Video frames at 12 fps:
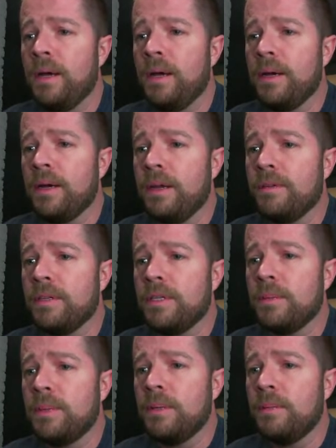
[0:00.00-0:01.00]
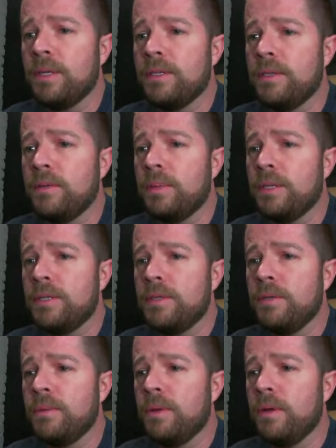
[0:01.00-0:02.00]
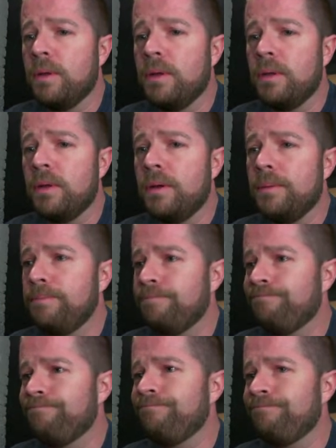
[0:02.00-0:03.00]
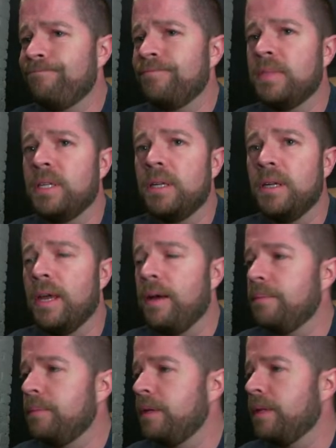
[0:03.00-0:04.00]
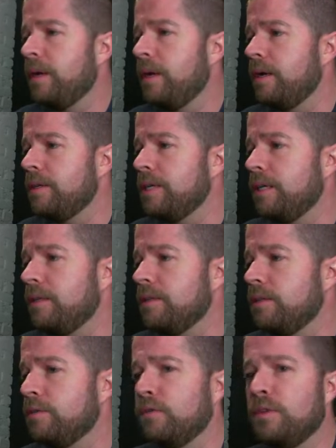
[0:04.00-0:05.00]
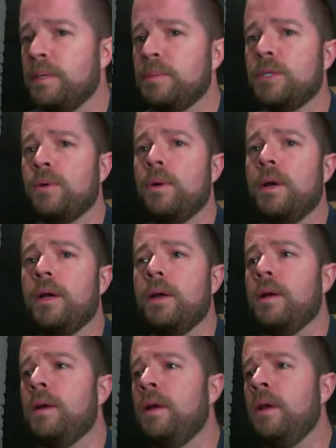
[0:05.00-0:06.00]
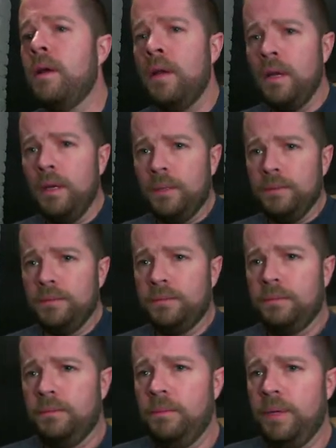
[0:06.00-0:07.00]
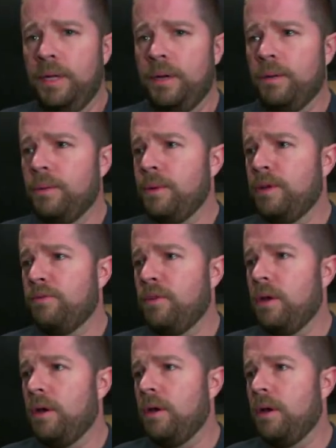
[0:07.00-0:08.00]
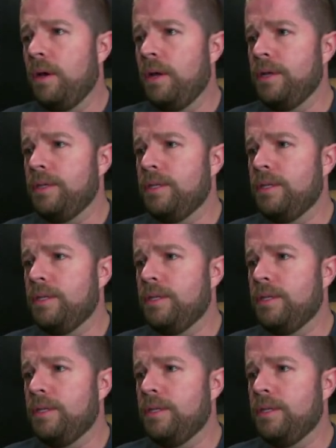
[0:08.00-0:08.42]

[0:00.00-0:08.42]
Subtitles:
Giving something +2/+2 with on alert. Yeah, I think I'm going to take the Silver Flame Squire. Here we've got...